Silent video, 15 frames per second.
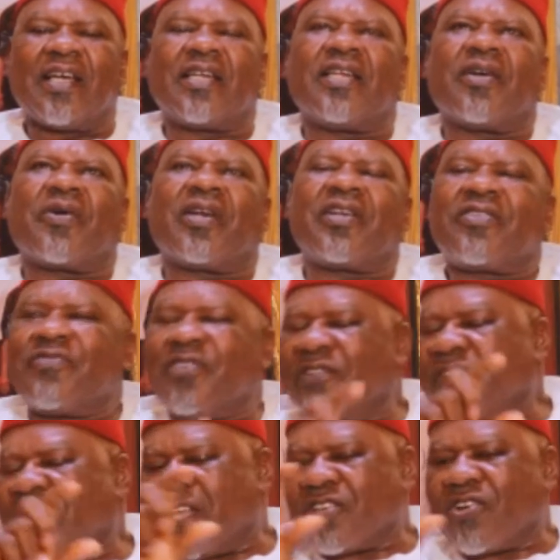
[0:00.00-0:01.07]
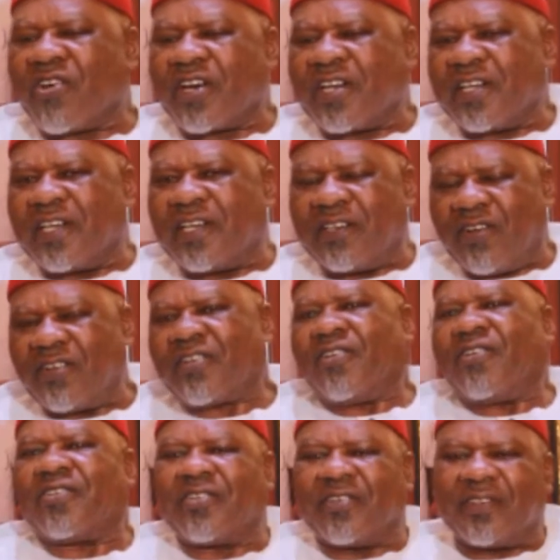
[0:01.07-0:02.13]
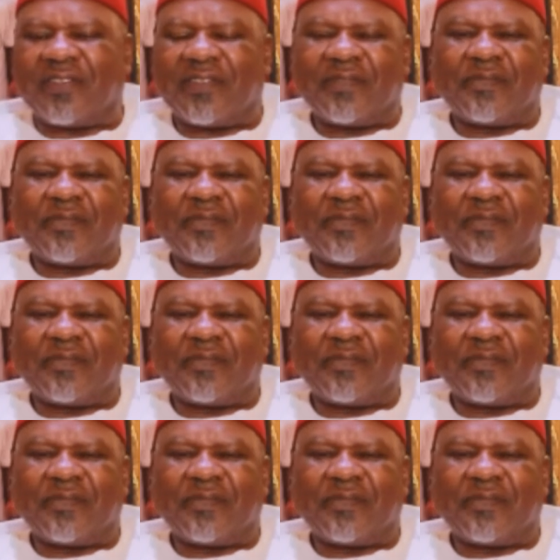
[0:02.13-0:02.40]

They were living at Horringe, North London.